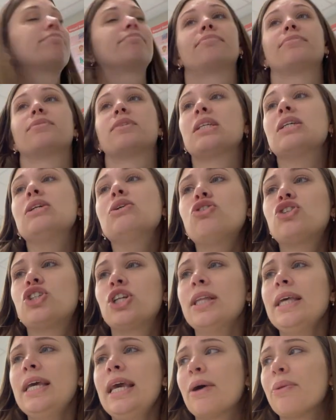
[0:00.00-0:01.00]
it's a little
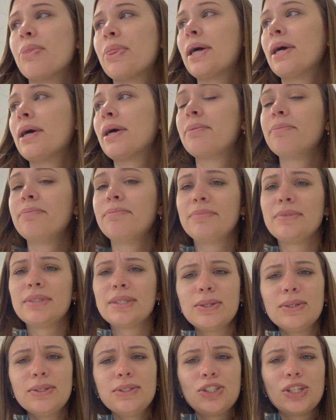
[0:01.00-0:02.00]
chilly out there. A
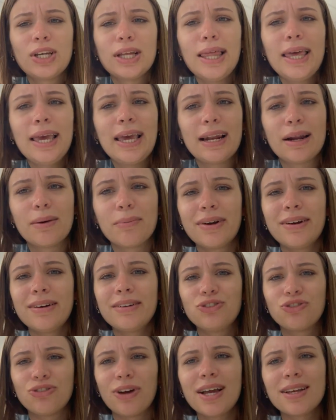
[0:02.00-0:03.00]
little chilly and I'm wearing
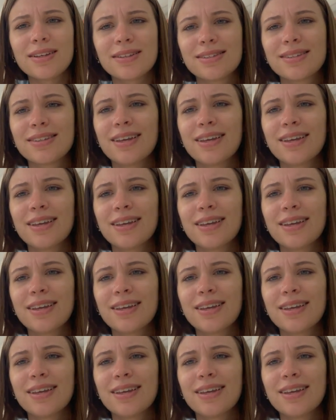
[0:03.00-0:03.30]
a dress.